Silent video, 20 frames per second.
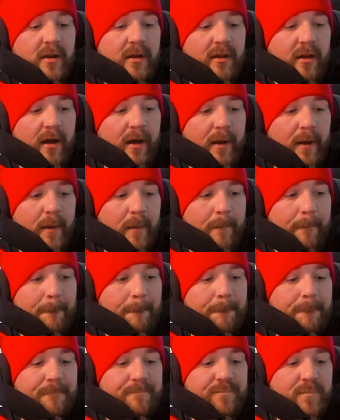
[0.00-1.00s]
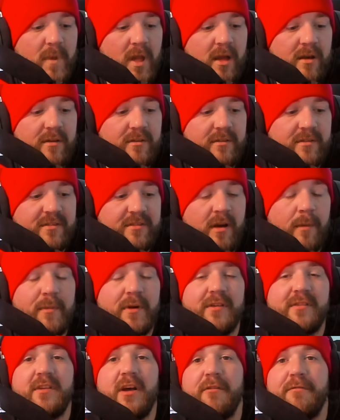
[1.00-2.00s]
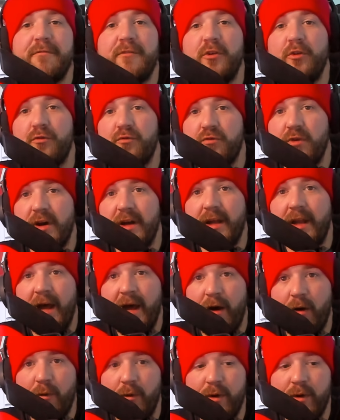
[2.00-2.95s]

some of the stuff that you'd written out.